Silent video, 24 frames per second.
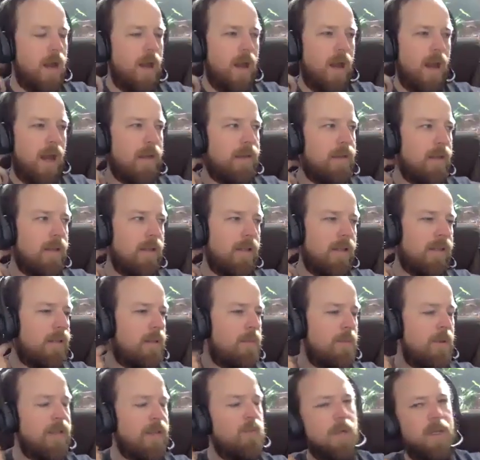And I think that's
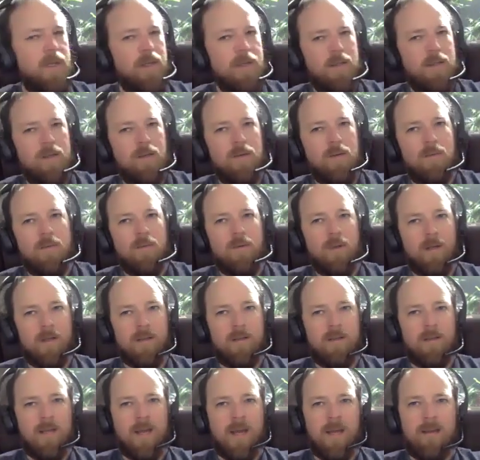the best we could do,
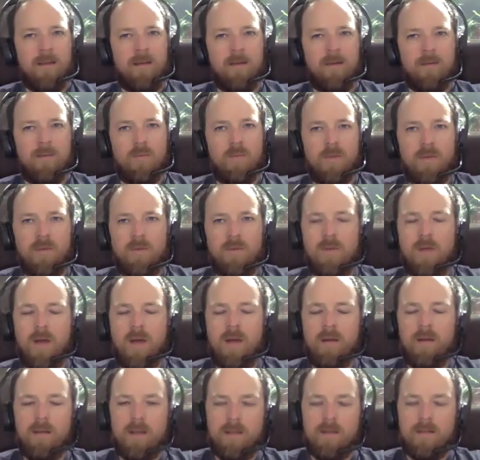because yeah, we do a
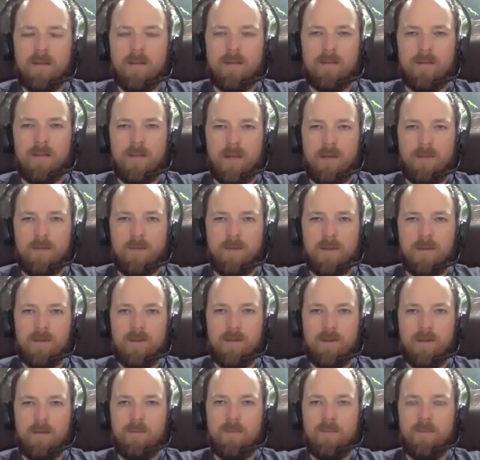lot of things that are
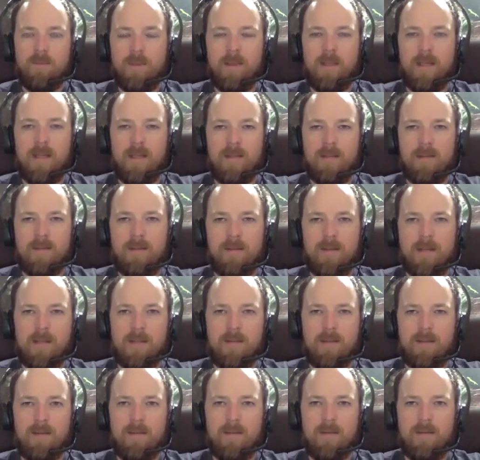selfish, but that's
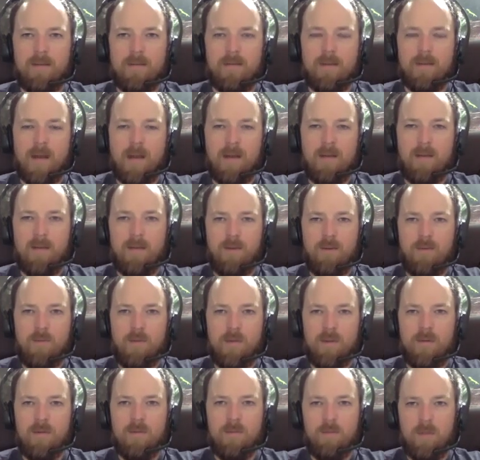how the
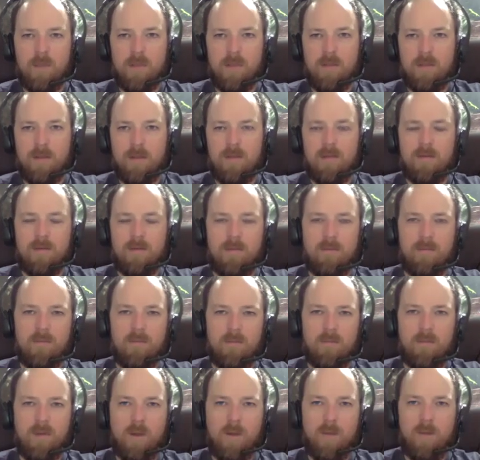human species
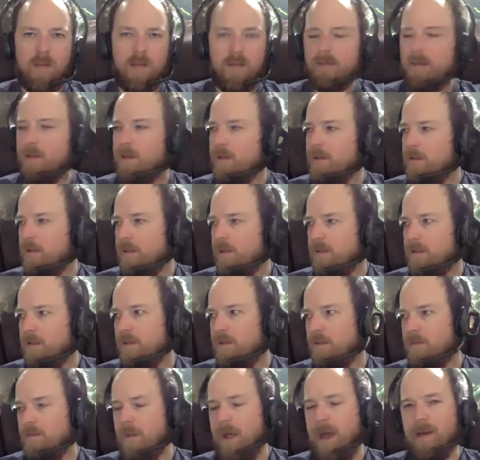propagates, and it's
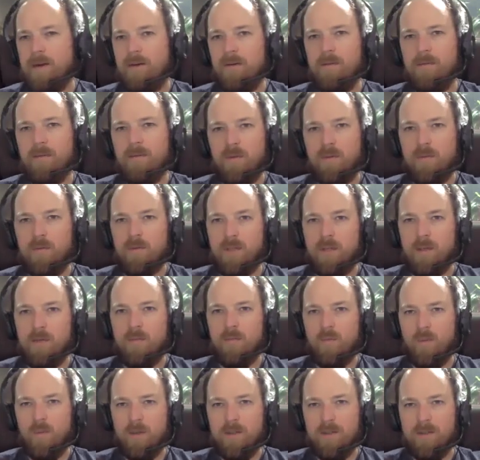a matter of
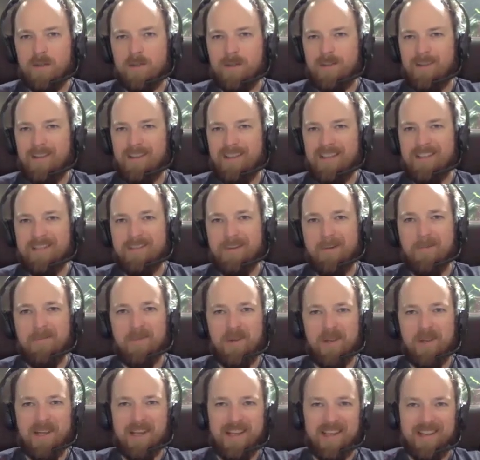choosing which is the least
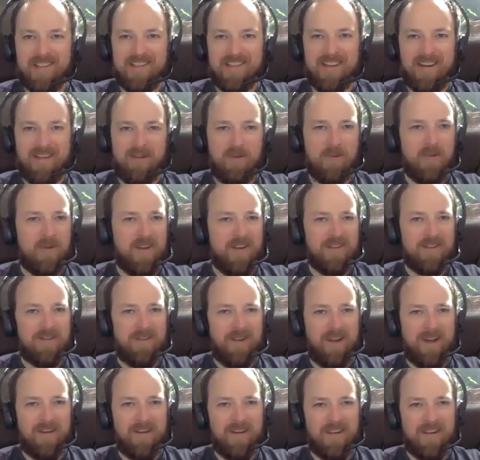harmful, I guess, to everyone else
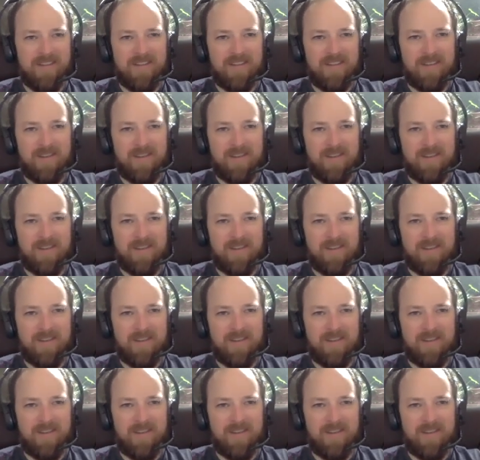around us.